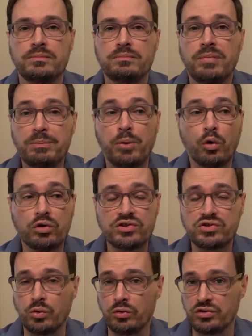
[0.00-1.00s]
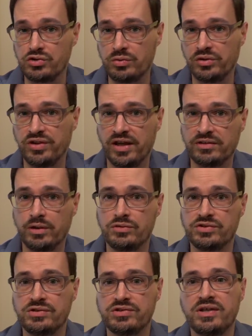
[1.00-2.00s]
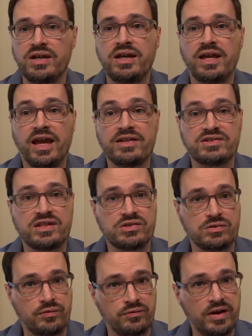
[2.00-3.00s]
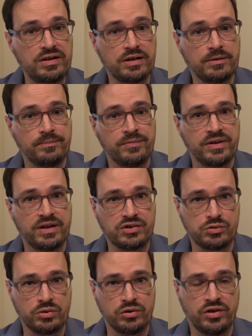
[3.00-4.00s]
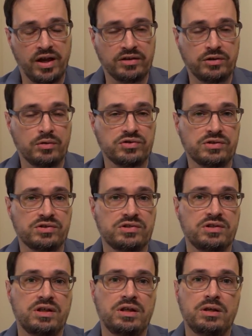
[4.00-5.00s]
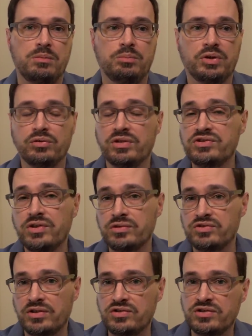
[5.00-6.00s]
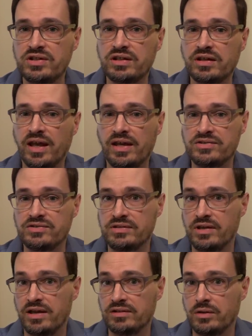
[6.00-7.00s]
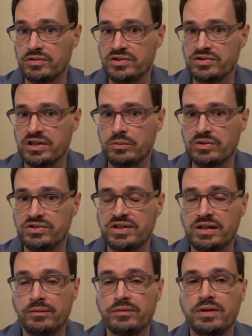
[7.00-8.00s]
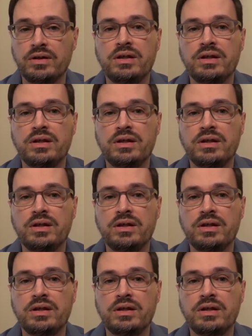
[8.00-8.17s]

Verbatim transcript: Bipolar disorder is a real diagnosis, and schizophrenia is a real diagnosis, but there is no such thing as the diagnosis he received.